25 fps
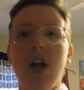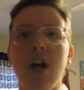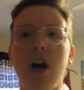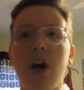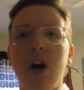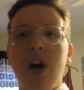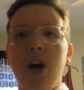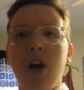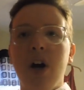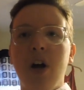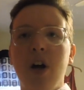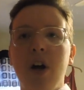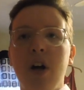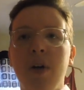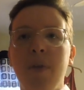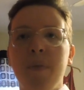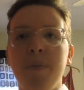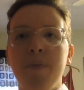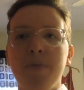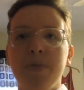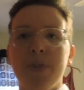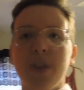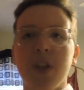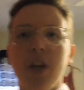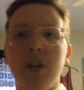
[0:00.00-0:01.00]
Uh,
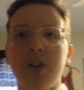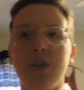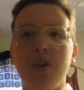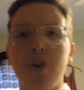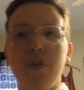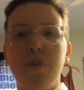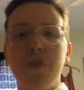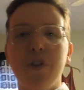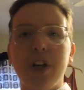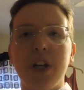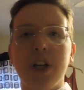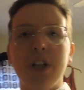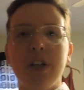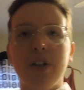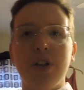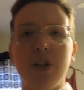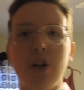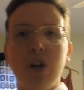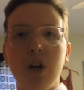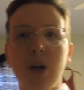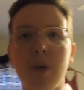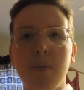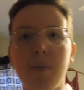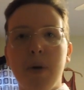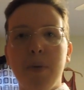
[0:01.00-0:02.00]
don't forget to turn on